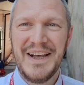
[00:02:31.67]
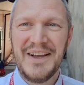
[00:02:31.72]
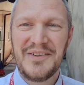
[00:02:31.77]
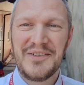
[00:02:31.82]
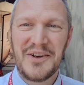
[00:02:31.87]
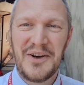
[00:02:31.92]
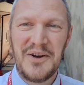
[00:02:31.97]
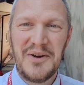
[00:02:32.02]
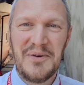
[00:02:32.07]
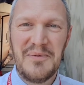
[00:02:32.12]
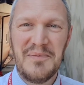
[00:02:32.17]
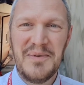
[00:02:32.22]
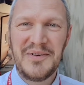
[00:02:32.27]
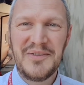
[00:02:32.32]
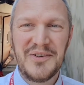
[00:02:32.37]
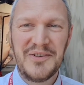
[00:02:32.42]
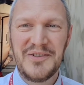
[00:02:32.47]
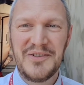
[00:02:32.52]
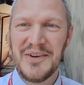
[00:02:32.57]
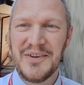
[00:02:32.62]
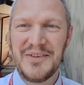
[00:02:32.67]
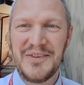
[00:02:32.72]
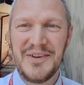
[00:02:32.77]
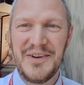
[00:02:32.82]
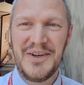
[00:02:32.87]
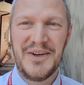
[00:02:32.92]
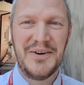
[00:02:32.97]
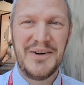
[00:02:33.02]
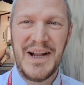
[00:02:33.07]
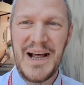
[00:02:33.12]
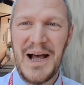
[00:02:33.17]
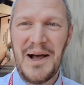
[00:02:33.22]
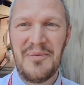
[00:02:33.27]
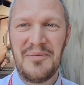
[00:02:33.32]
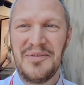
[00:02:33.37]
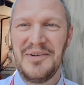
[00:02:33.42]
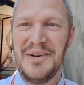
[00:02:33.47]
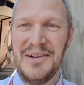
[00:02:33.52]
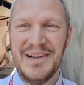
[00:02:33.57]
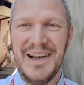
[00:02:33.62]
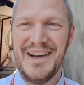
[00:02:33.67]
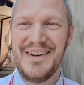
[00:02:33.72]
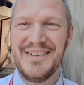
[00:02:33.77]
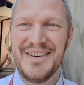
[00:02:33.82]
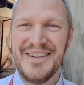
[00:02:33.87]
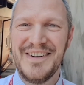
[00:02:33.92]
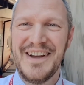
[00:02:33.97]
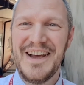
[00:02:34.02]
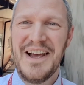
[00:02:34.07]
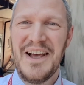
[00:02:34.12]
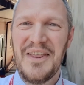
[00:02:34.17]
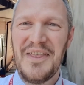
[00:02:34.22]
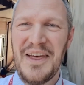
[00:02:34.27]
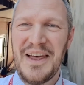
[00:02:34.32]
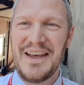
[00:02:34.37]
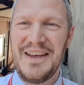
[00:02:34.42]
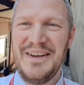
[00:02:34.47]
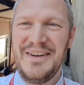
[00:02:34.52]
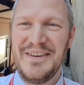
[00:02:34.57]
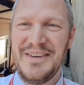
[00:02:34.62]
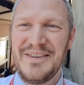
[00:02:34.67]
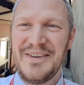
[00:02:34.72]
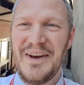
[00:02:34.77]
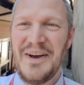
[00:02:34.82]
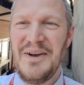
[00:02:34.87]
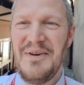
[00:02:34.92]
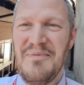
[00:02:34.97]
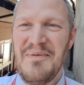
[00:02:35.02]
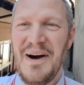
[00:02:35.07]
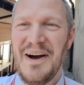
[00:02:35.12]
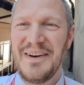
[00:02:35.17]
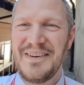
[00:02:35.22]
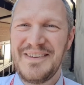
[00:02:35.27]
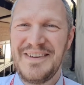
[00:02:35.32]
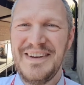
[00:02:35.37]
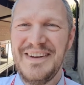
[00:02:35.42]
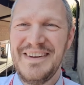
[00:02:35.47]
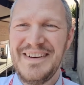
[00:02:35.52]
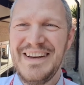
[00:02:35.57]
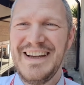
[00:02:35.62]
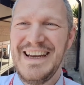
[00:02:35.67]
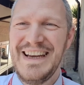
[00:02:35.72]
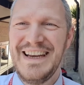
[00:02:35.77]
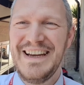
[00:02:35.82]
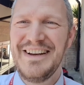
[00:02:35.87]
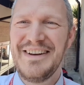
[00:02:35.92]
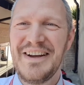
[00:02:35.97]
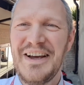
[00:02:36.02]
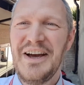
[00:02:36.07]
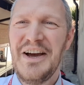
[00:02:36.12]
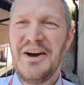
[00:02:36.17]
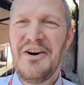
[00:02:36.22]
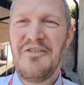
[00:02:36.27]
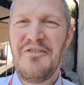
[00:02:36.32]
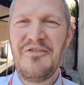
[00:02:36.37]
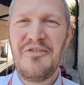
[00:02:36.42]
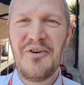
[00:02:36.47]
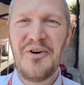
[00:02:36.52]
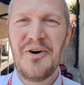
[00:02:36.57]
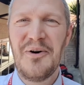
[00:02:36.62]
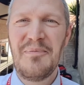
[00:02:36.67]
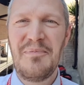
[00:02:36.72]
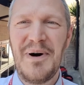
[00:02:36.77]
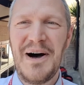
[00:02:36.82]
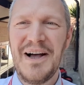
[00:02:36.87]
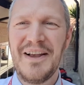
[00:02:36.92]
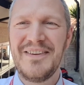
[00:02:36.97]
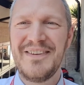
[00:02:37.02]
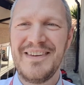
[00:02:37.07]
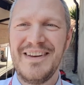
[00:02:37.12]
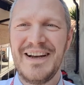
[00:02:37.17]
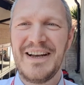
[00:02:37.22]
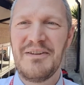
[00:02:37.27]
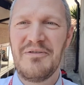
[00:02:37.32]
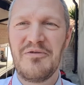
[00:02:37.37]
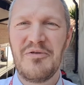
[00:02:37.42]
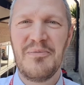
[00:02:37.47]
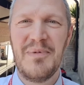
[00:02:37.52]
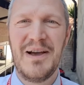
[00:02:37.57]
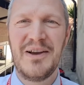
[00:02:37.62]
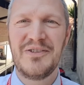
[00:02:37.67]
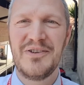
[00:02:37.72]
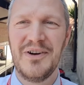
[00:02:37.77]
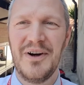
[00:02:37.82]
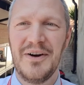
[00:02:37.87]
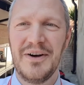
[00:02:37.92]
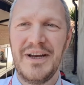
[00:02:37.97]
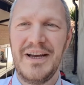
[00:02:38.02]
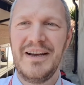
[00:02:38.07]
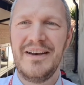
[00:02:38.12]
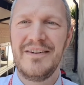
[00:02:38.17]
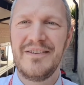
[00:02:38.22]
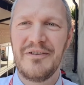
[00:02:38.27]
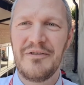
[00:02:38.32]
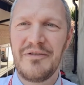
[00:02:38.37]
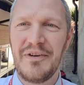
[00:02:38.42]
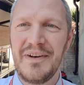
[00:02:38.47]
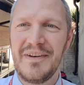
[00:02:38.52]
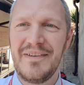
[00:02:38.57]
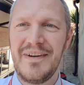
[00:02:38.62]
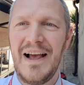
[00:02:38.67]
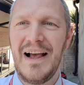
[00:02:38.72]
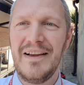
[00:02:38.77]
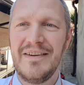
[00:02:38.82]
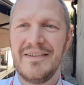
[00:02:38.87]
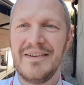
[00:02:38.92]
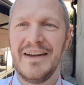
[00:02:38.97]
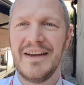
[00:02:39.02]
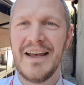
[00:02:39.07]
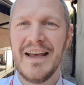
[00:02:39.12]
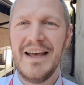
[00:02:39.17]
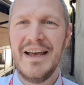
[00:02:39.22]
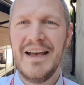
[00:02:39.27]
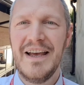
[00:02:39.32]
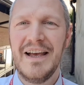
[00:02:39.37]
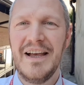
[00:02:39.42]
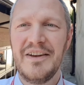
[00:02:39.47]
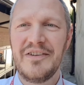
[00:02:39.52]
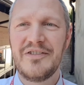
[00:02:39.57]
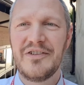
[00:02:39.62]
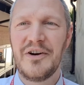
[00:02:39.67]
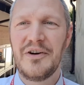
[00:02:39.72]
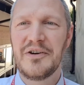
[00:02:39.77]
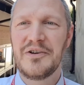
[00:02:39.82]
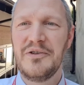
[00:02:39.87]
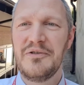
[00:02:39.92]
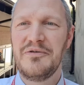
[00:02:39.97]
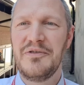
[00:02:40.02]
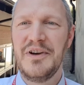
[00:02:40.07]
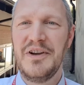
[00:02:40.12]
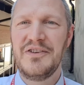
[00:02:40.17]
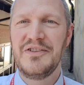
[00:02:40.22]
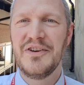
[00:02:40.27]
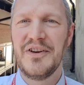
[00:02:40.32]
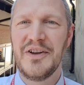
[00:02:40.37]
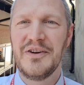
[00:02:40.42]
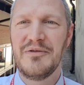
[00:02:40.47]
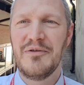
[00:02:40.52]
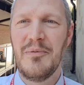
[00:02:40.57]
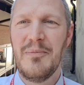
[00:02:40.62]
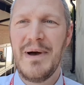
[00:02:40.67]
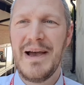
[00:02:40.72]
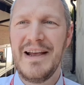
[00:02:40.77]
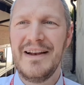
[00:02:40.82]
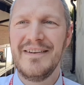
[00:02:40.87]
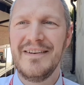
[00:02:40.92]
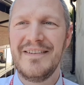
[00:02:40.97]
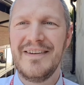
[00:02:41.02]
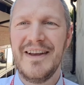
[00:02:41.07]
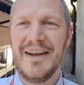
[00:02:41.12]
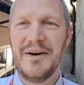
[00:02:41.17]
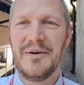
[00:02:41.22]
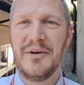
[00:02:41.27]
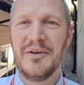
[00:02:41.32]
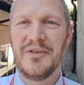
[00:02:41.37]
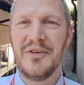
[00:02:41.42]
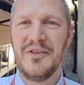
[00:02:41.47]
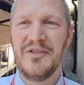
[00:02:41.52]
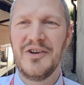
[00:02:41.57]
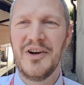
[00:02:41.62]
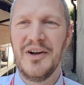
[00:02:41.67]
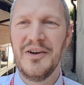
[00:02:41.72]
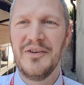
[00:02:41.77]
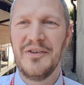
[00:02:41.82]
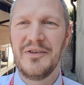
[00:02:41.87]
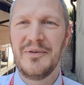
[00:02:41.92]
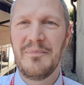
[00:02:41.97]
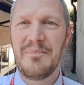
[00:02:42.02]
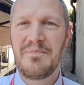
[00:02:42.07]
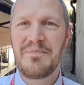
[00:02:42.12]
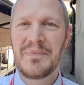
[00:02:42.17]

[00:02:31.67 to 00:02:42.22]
So Mr. Johnson, you're an absolute legend. Thank you so much indeed for passing that information on. It is a fantastic historical feature that remains here at St. John's.